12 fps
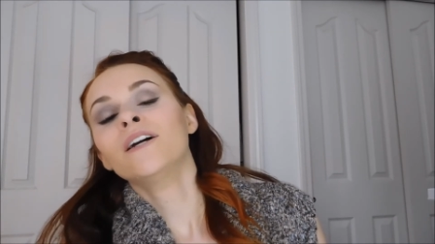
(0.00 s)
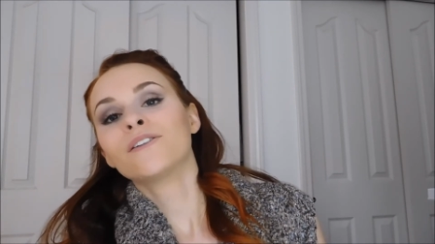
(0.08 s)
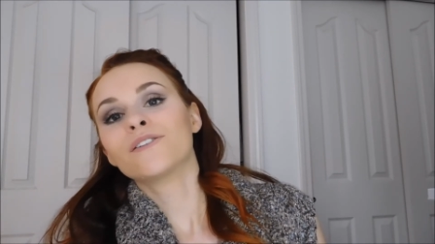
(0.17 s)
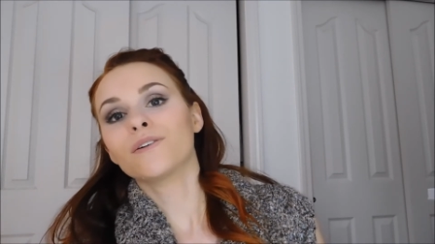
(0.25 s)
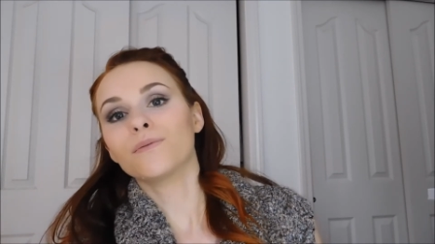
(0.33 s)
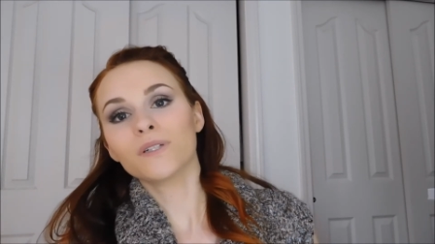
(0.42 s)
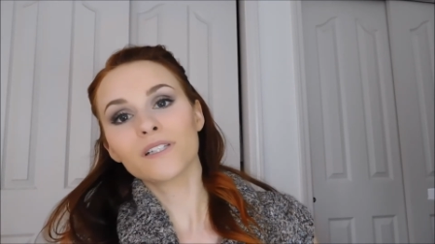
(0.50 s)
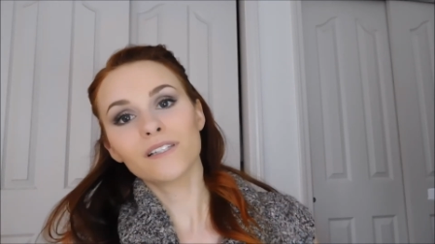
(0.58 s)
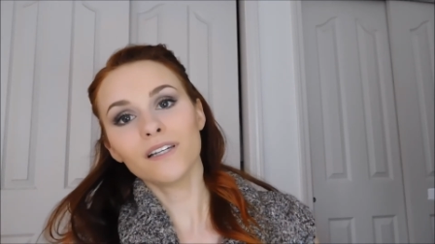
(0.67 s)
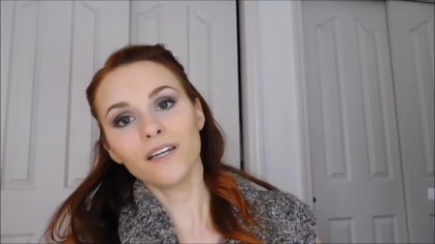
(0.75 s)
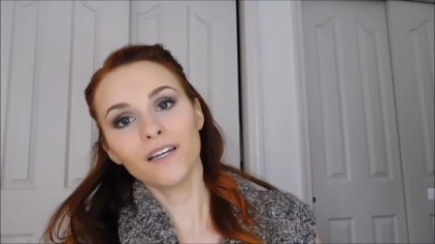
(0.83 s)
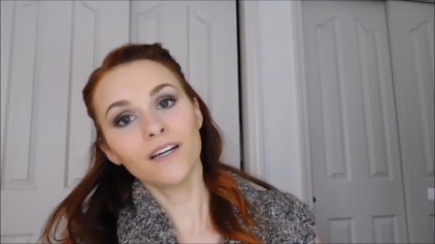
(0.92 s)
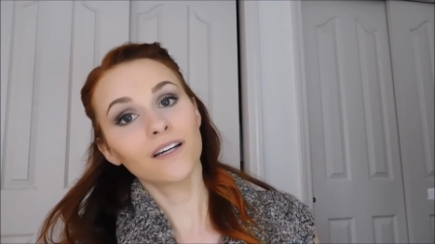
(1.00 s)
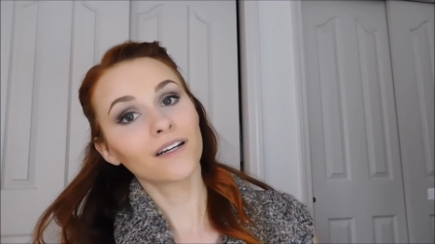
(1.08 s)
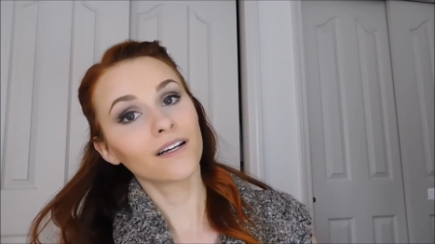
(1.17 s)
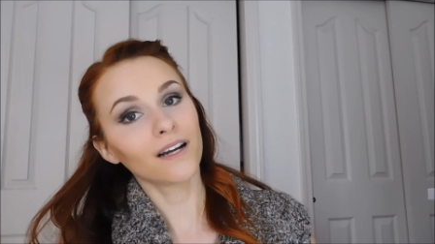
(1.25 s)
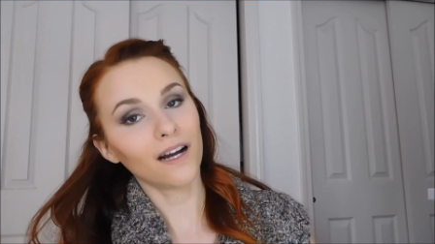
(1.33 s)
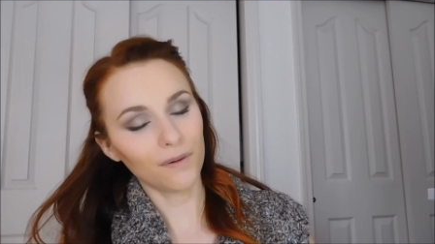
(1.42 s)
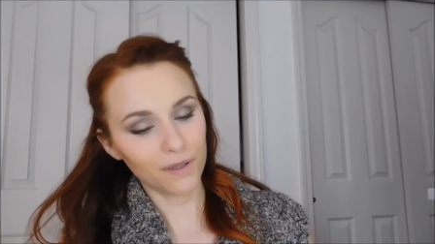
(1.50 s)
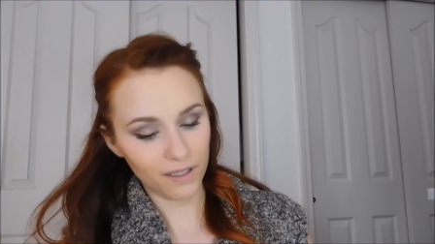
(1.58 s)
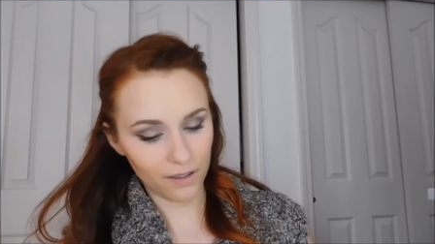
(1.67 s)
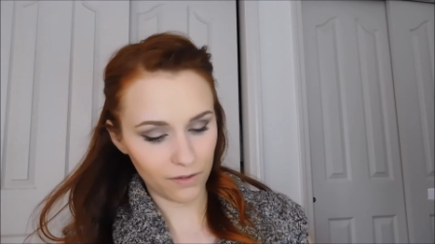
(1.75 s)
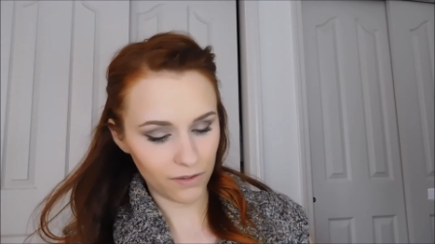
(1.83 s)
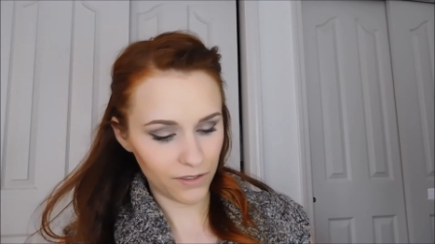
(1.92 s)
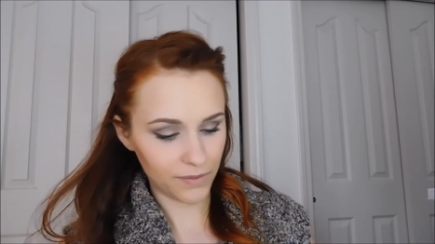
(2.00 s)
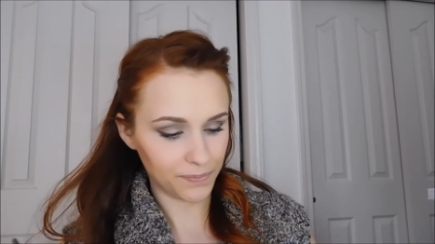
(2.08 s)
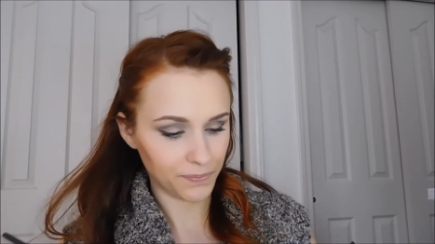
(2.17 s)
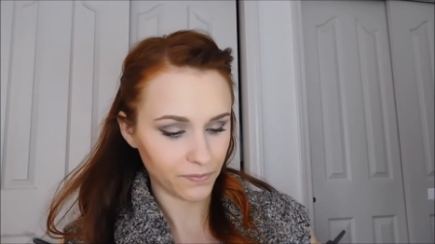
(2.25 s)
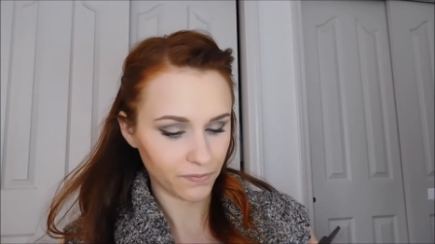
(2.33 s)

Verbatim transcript: So we'll see how it goes.